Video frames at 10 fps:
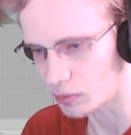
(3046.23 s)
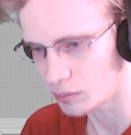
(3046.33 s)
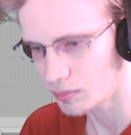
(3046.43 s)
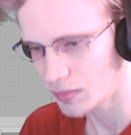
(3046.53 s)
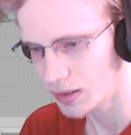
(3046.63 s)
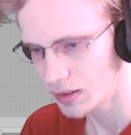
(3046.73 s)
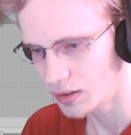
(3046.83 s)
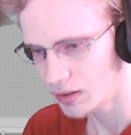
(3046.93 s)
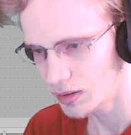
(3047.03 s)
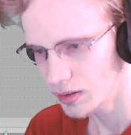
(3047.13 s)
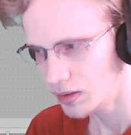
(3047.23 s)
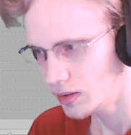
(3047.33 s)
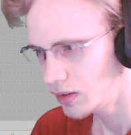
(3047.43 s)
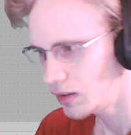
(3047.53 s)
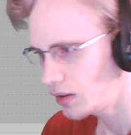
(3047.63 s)

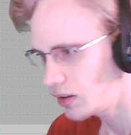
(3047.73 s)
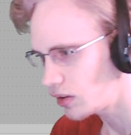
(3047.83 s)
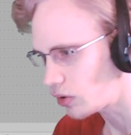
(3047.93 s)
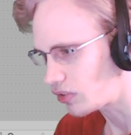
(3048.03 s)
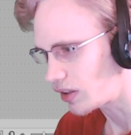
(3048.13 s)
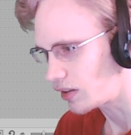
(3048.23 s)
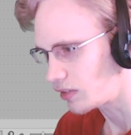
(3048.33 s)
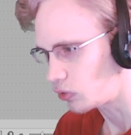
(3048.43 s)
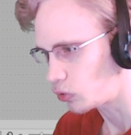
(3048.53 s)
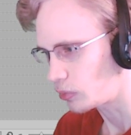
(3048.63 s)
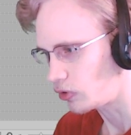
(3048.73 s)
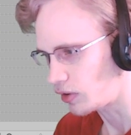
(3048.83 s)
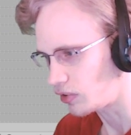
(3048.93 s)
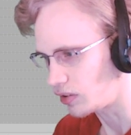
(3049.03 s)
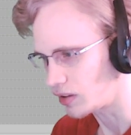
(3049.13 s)
Of course, again in the description you
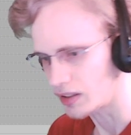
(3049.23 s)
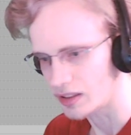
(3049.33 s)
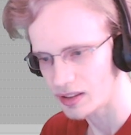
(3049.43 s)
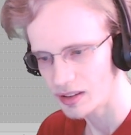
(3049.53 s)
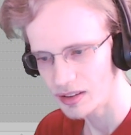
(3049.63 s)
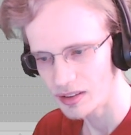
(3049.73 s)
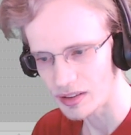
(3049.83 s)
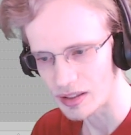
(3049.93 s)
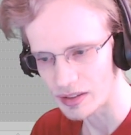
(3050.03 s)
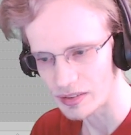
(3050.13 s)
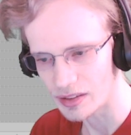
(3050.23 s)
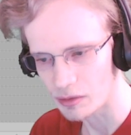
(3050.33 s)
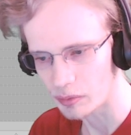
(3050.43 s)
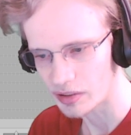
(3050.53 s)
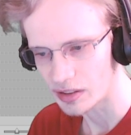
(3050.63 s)
can see like that I
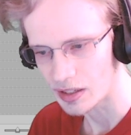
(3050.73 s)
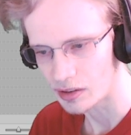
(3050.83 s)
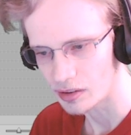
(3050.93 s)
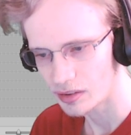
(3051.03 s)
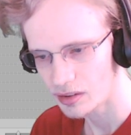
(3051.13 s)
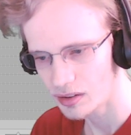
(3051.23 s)
never really had a